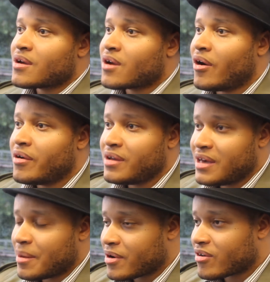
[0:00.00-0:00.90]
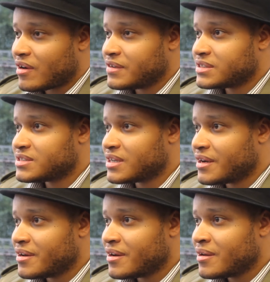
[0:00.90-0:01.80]
Currently I'm a graphic
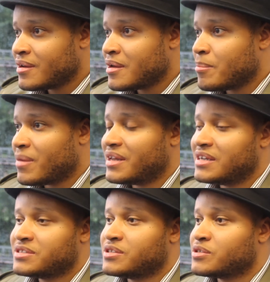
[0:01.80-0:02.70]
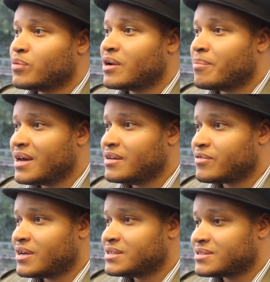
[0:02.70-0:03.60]
designer, but that's just one of my
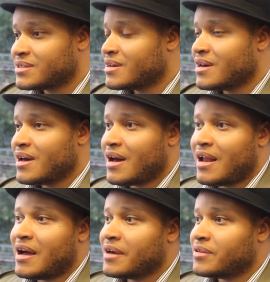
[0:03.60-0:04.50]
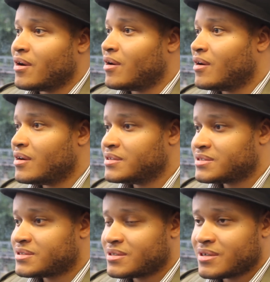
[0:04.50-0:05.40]
interests. I like the
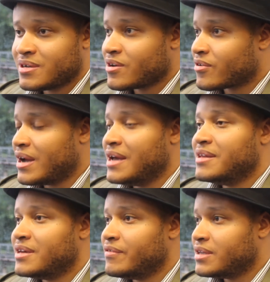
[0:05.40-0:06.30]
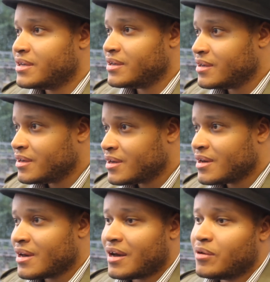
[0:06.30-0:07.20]
arts, creativity,
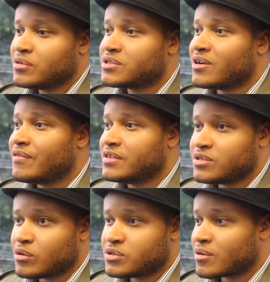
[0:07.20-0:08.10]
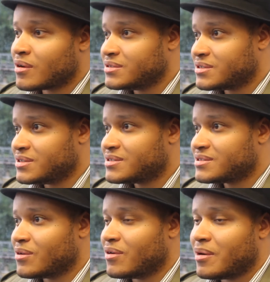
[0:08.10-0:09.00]
and also I have a social conscience,
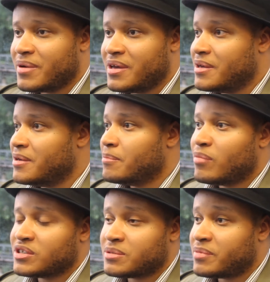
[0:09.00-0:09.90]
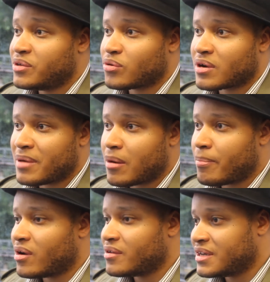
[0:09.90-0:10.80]
so I'll be possibly talking about
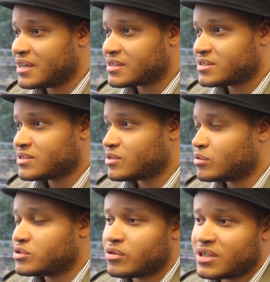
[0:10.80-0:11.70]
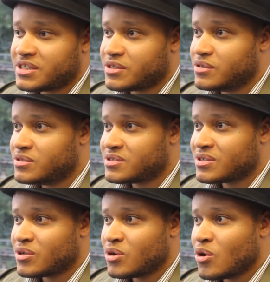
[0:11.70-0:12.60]
politics, social issues,
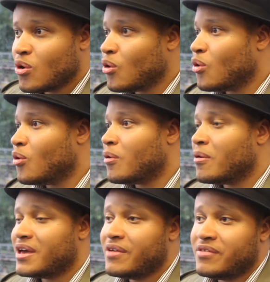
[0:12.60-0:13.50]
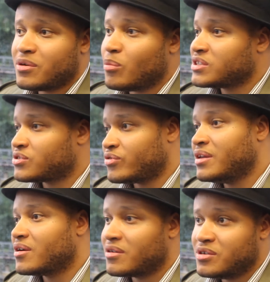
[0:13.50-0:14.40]
or even to what's
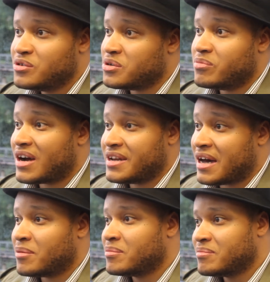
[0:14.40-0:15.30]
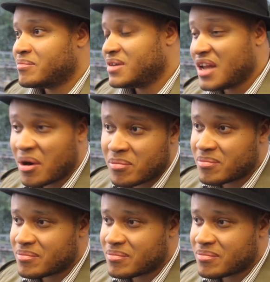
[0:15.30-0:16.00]
trending on YouTube right now, you know?